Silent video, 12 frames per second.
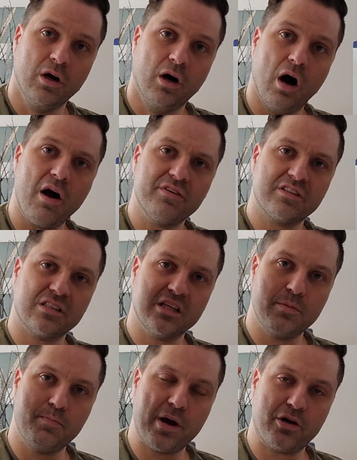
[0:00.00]
obviously
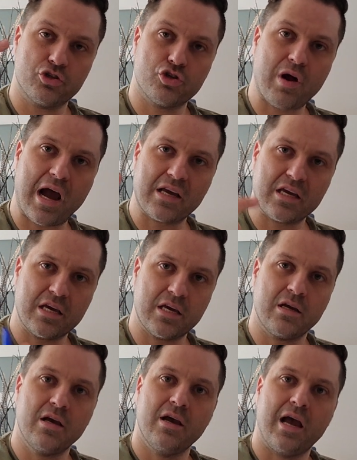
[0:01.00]
better
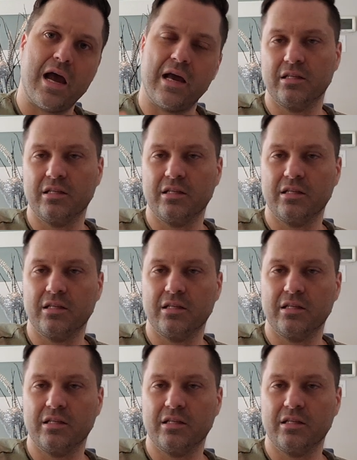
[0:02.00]
tracking, and